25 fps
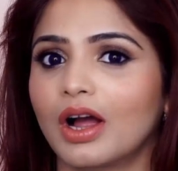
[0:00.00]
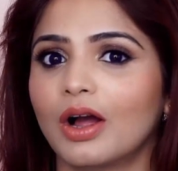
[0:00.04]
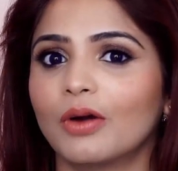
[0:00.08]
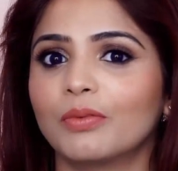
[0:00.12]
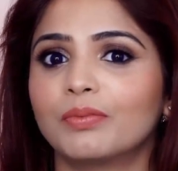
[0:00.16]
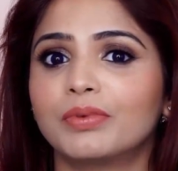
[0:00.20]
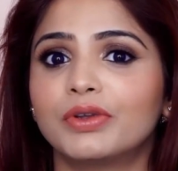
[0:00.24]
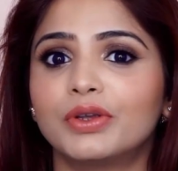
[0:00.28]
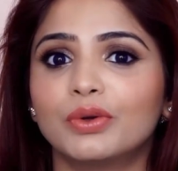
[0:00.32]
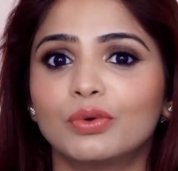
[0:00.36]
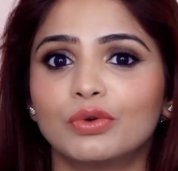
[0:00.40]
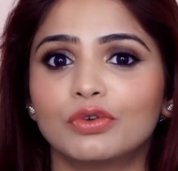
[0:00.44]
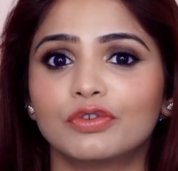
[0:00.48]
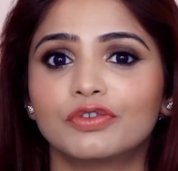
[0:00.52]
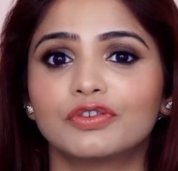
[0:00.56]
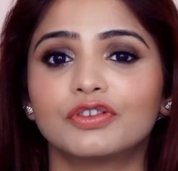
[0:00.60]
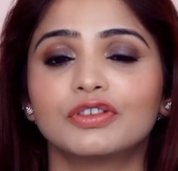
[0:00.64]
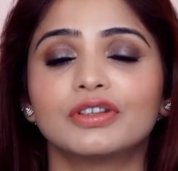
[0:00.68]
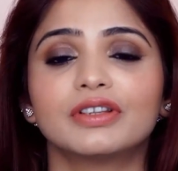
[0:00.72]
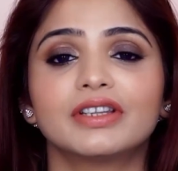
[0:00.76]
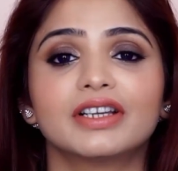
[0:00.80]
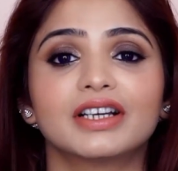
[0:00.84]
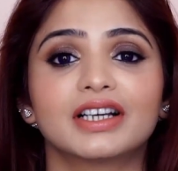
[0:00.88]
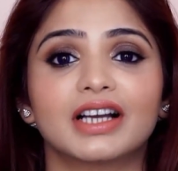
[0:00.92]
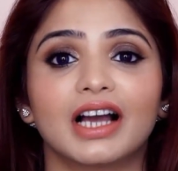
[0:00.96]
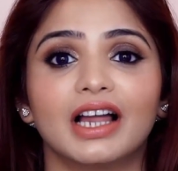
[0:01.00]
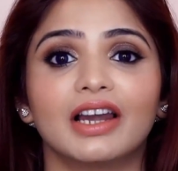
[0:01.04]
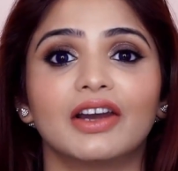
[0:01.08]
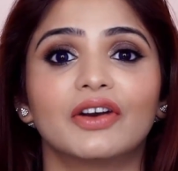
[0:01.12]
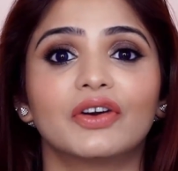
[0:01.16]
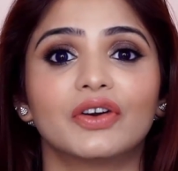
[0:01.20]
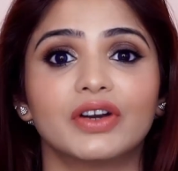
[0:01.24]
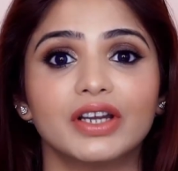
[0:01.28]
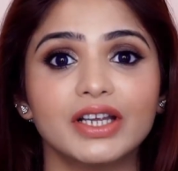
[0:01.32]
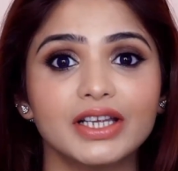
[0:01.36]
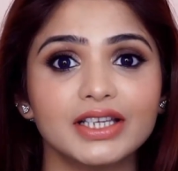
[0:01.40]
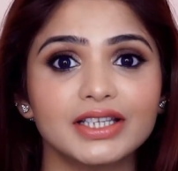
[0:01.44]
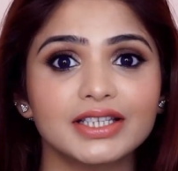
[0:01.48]
how beautiful the
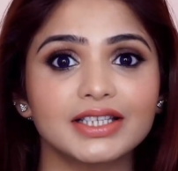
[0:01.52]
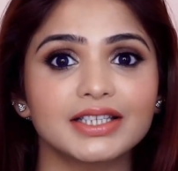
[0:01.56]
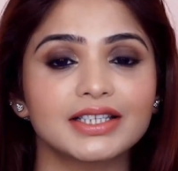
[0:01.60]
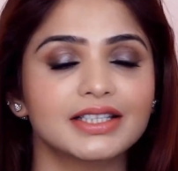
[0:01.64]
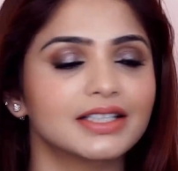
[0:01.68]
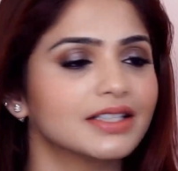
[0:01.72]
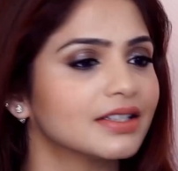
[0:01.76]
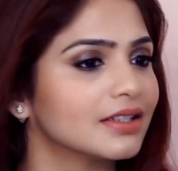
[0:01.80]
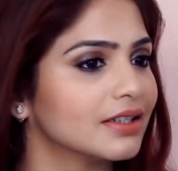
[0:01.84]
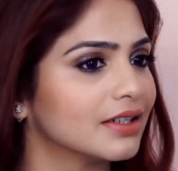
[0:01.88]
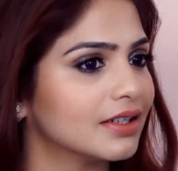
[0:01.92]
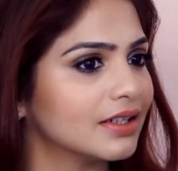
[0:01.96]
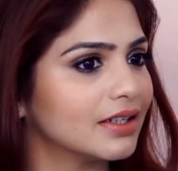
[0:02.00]
color is.